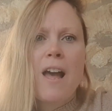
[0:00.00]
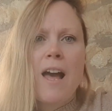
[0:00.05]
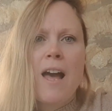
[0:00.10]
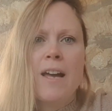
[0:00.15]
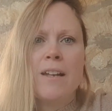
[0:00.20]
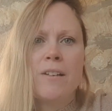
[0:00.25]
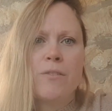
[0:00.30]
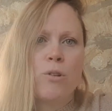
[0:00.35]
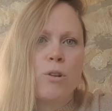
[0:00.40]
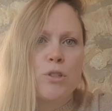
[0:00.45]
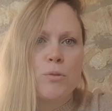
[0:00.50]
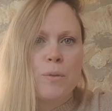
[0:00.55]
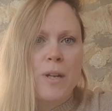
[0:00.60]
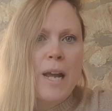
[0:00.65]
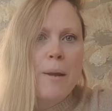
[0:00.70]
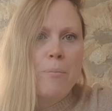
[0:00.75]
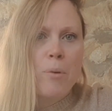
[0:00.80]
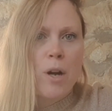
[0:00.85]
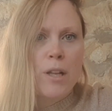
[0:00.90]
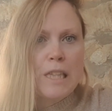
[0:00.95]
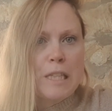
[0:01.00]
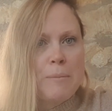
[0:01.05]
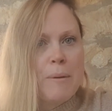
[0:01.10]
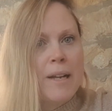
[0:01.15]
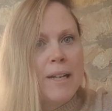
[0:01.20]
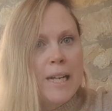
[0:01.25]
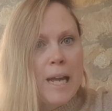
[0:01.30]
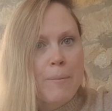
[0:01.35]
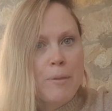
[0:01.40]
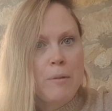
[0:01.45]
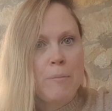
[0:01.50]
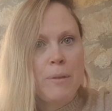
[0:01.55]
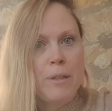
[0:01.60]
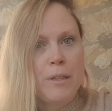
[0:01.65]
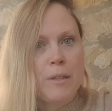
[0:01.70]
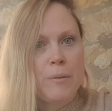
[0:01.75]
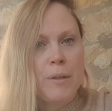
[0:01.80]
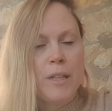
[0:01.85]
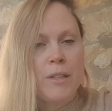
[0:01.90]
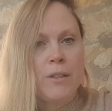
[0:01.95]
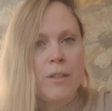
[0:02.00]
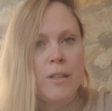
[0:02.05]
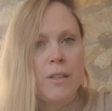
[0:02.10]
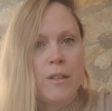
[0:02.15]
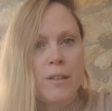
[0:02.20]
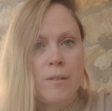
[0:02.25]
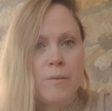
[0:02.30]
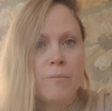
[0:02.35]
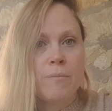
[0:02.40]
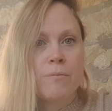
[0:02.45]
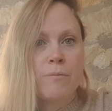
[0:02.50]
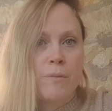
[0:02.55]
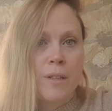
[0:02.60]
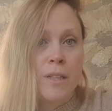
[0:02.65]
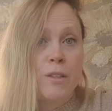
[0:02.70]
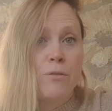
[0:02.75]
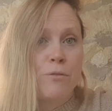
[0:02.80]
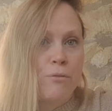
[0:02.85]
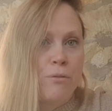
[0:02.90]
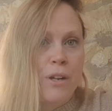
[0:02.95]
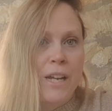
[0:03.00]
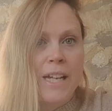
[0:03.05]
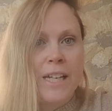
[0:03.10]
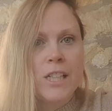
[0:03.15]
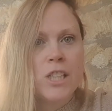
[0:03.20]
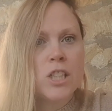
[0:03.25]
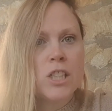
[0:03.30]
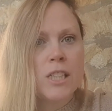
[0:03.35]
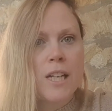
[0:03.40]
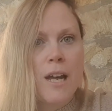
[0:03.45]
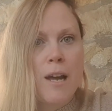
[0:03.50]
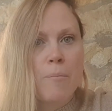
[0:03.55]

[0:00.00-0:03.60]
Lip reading: And of course, when I bought them, I kept them in the fridge,